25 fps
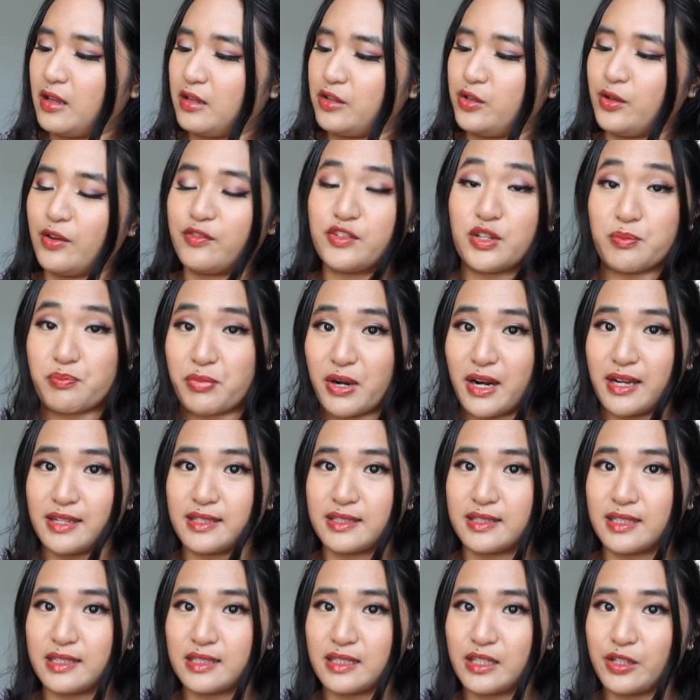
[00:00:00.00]
you have to
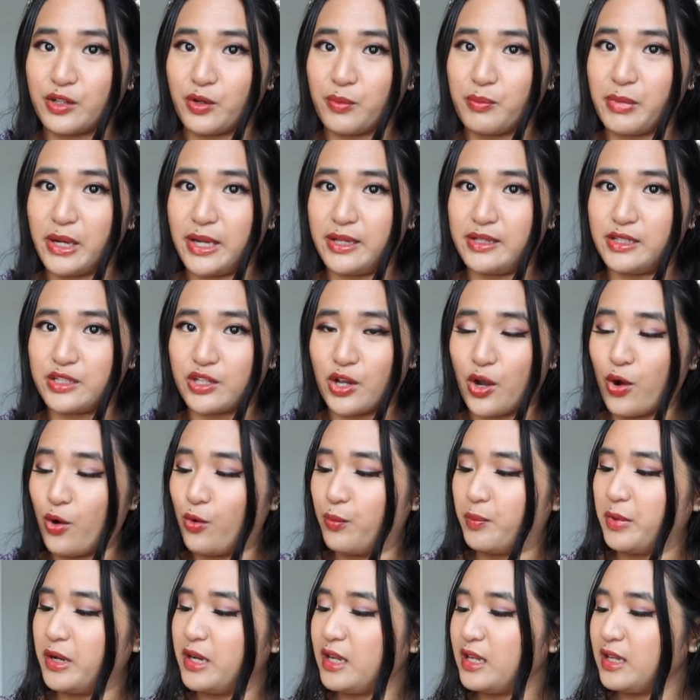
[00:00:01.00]
press this little button to
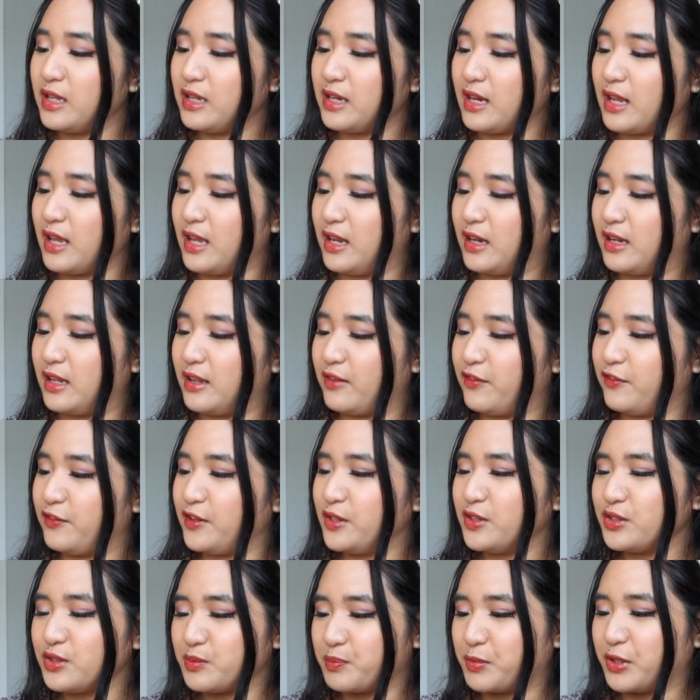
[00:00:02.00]
open it, and it
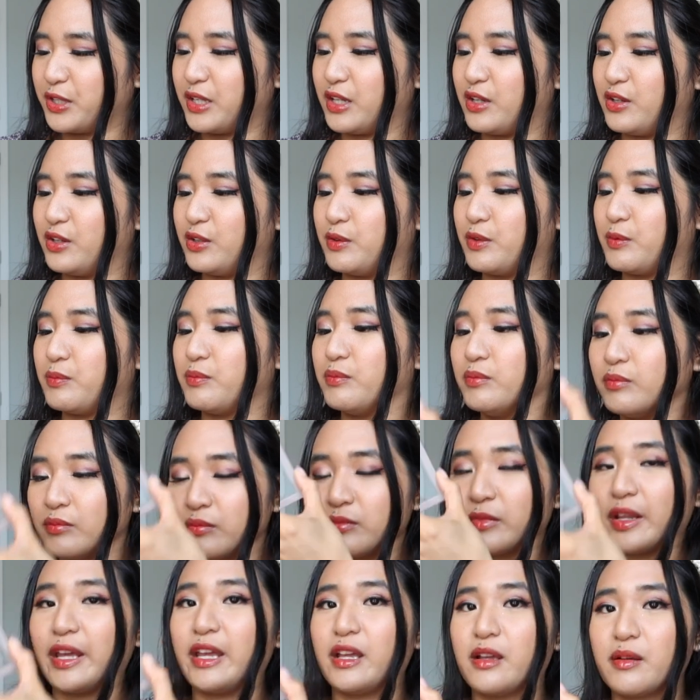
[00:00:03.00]
feels pretty good,
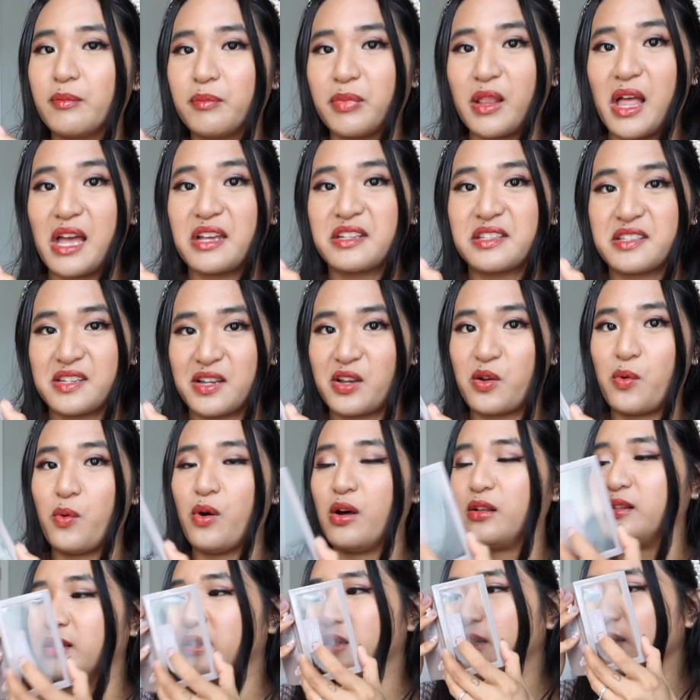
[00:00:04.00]
like plastic
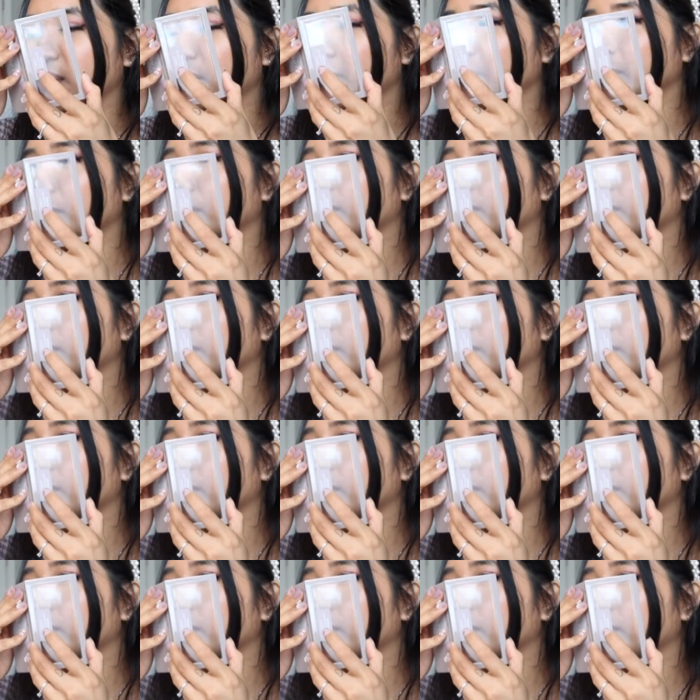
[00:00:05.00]
quality.